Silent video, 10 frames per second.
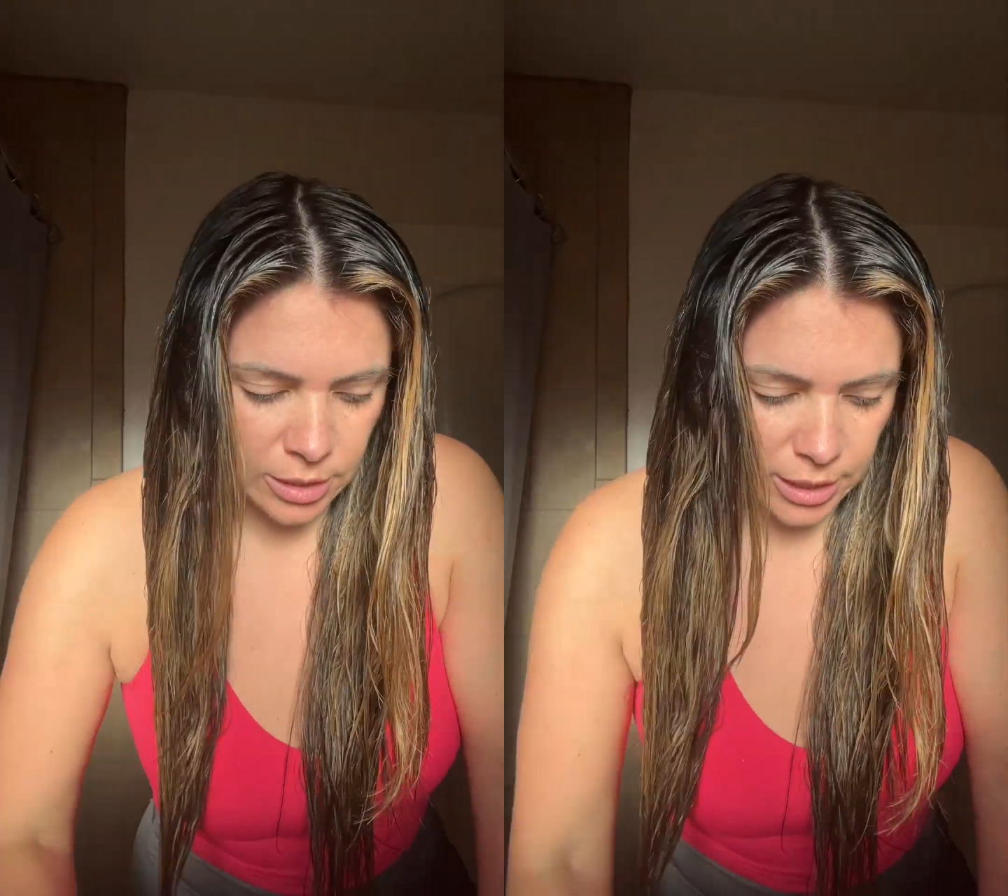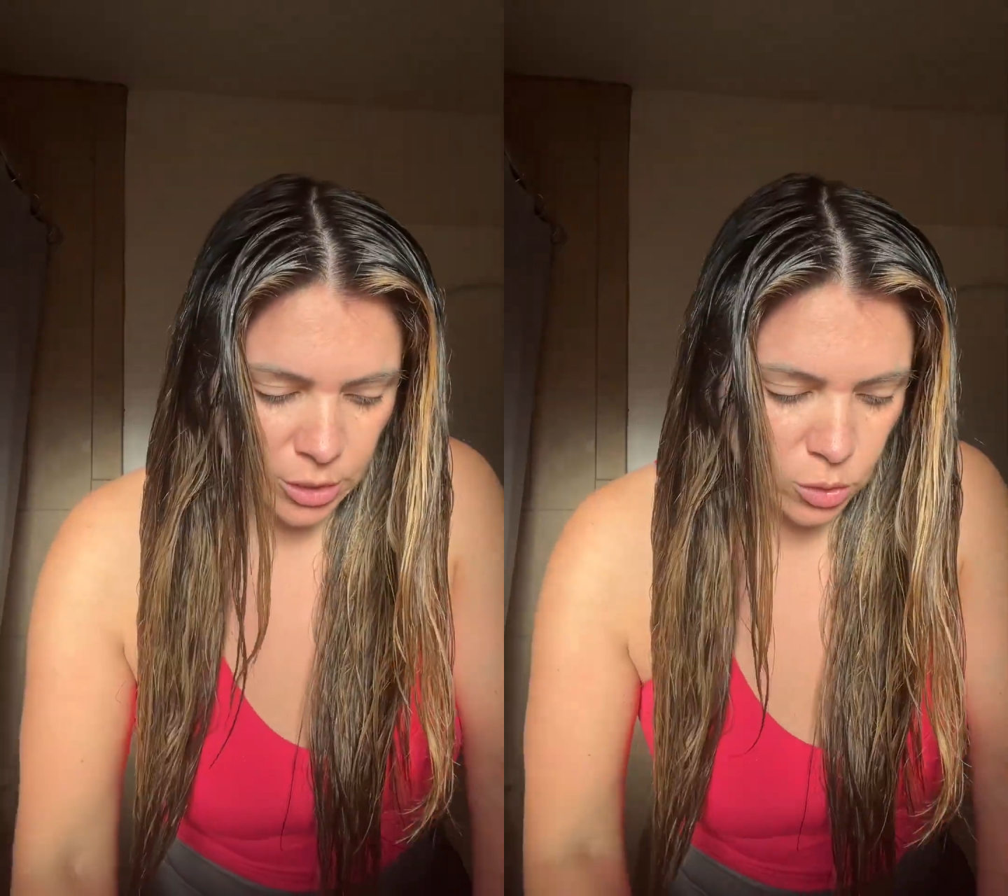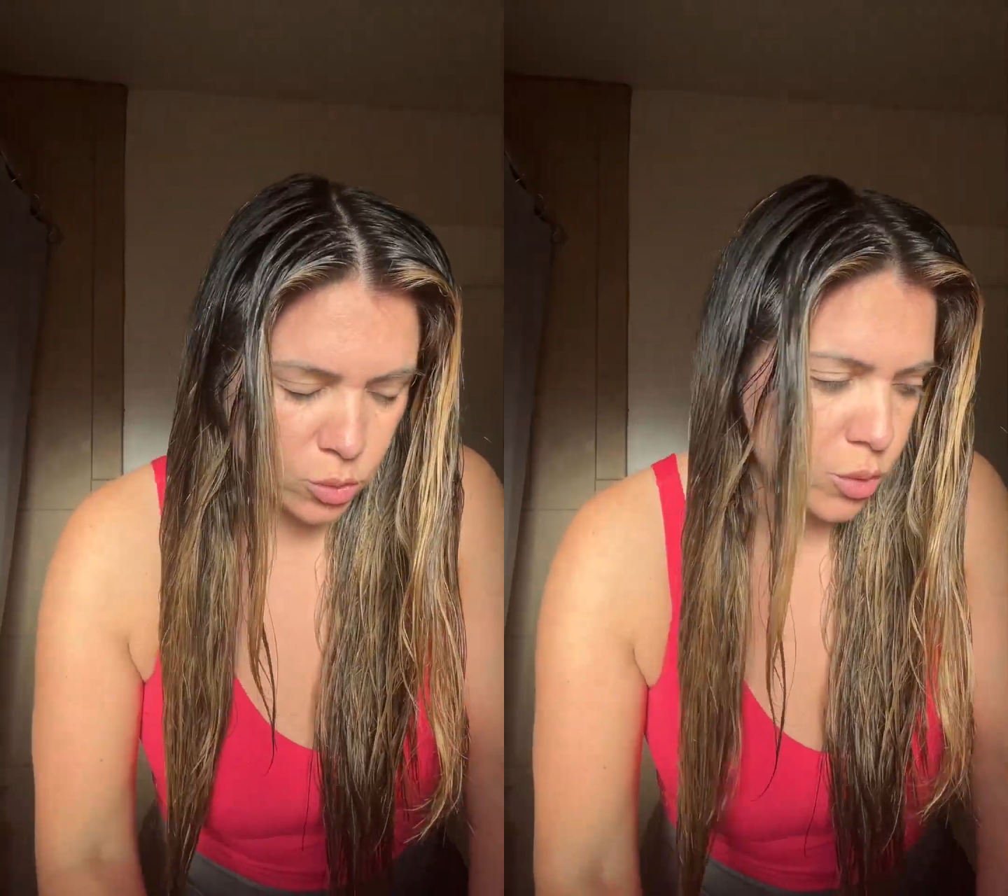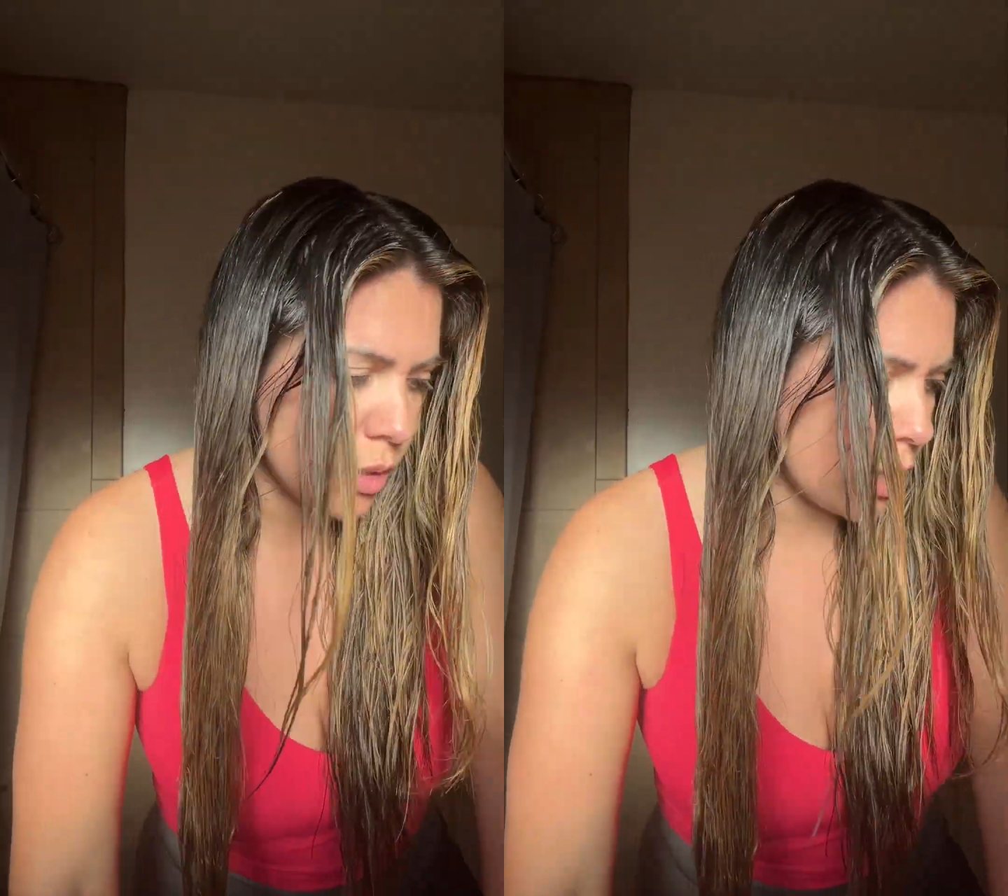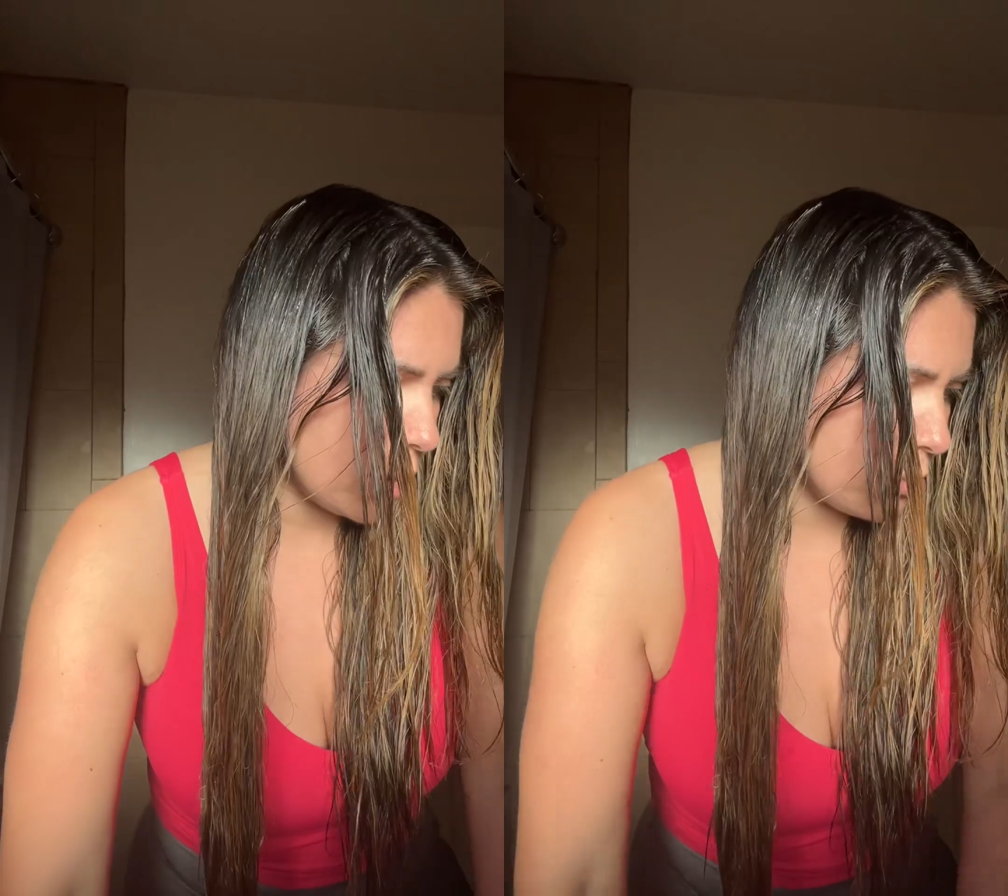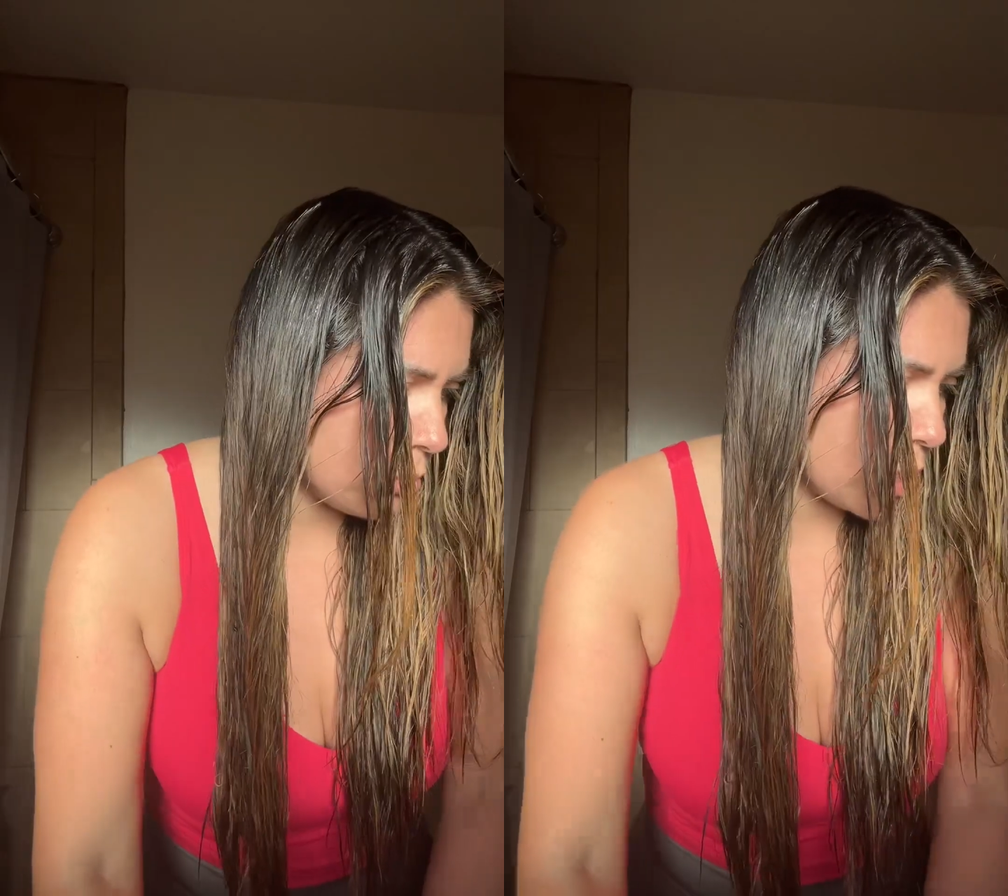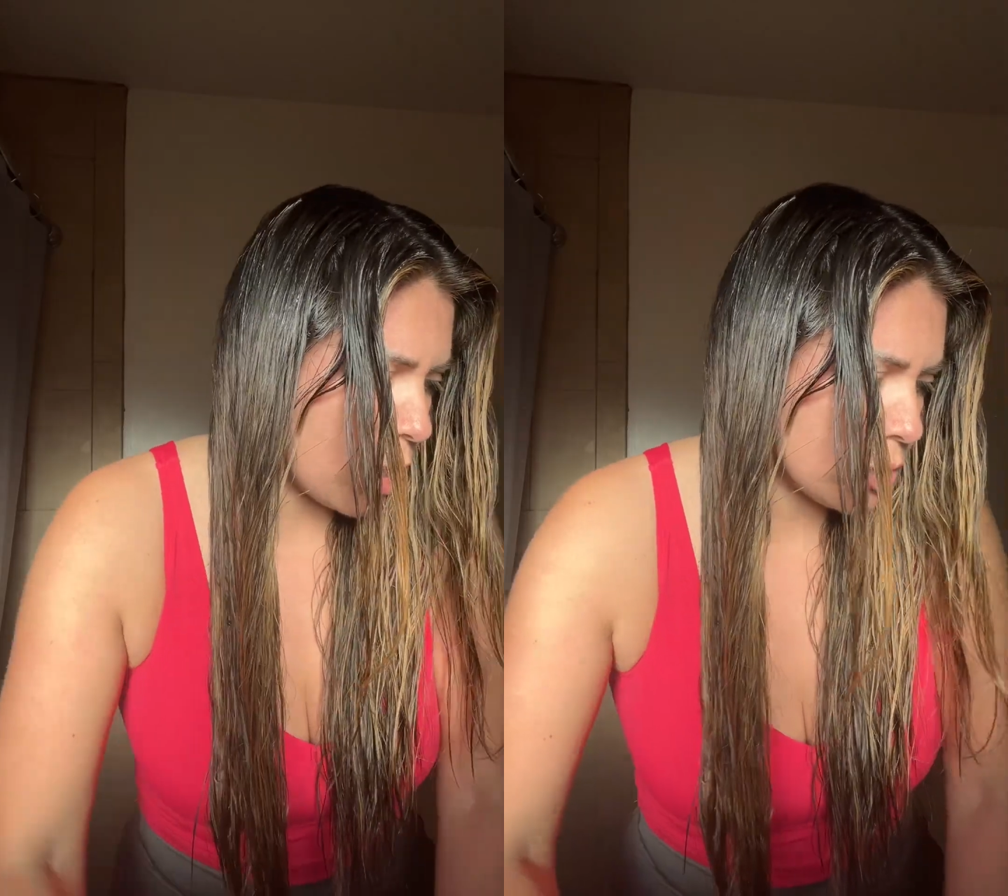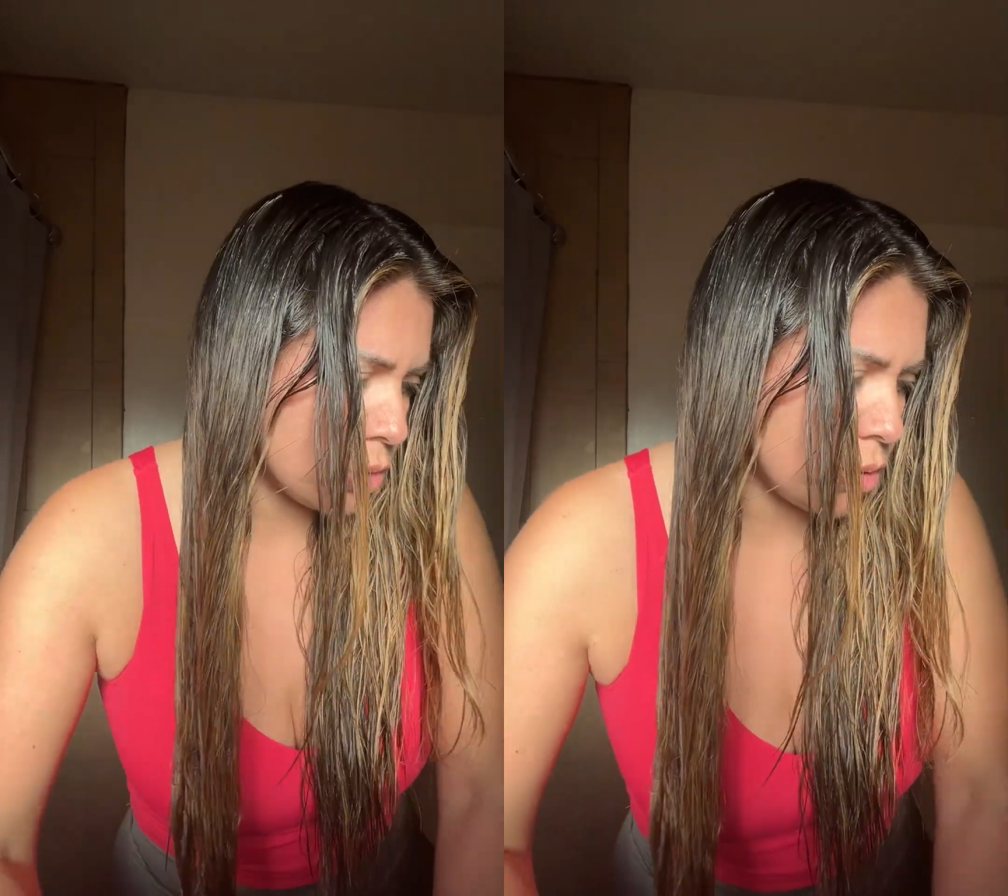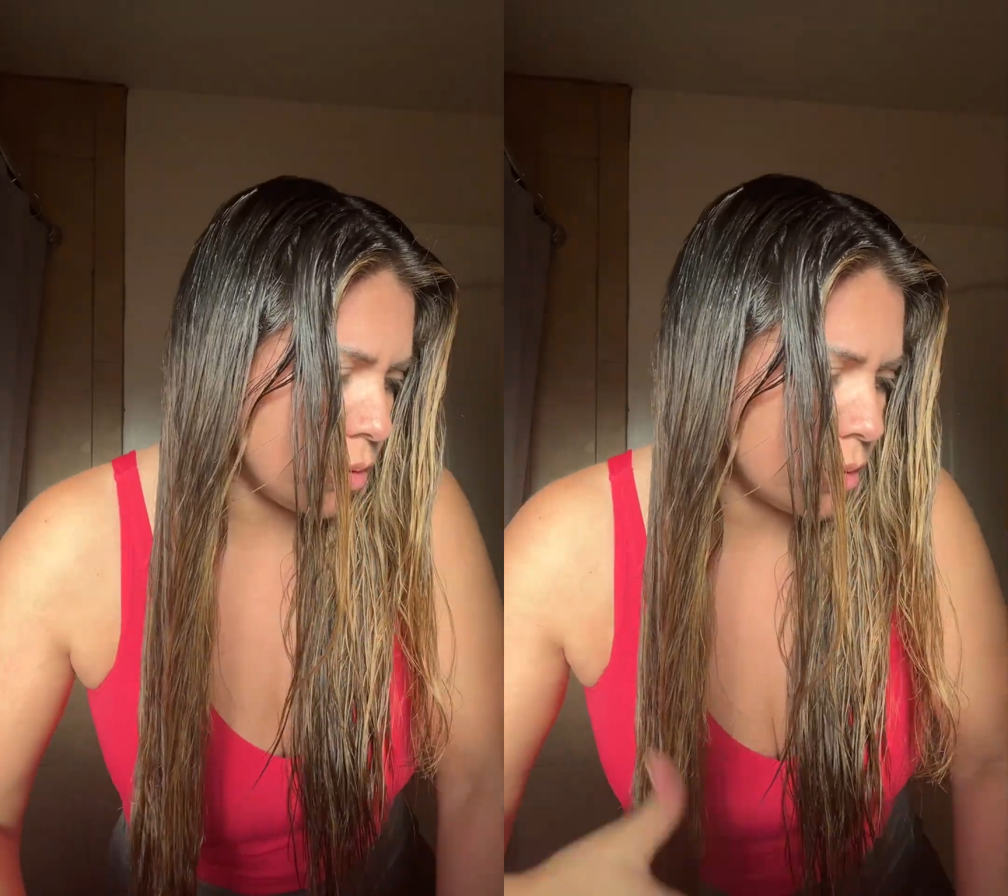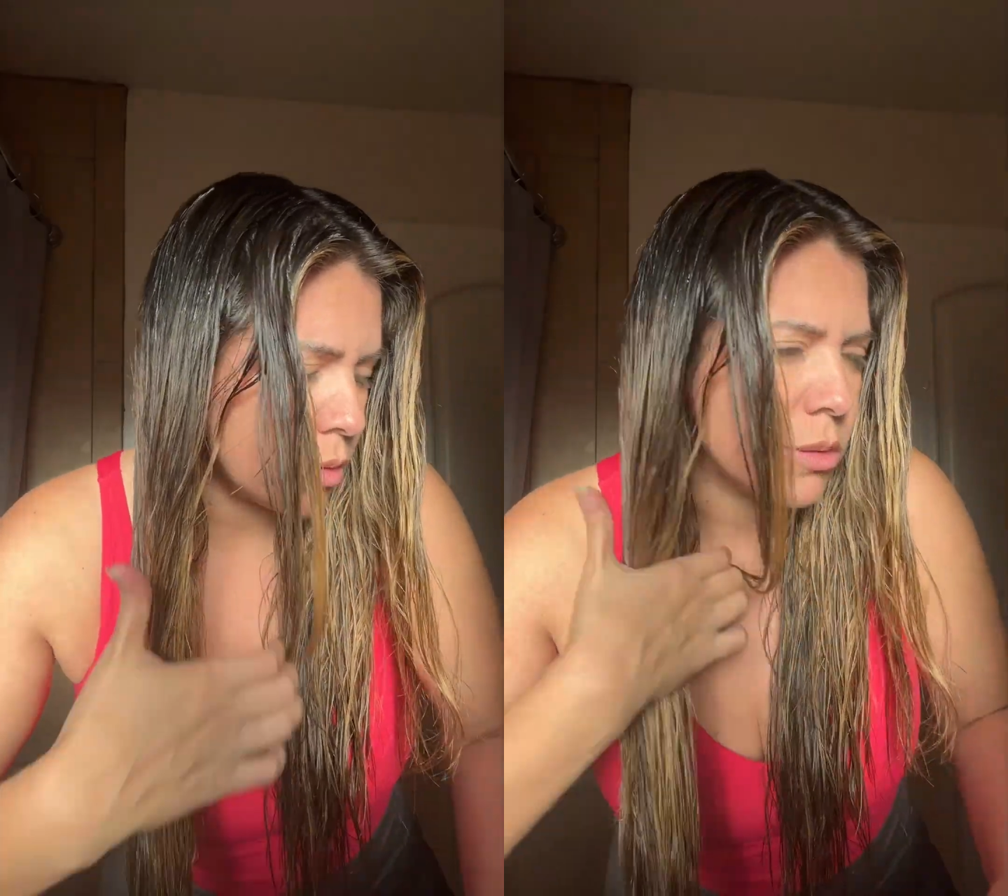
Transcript: because I use Midoxil,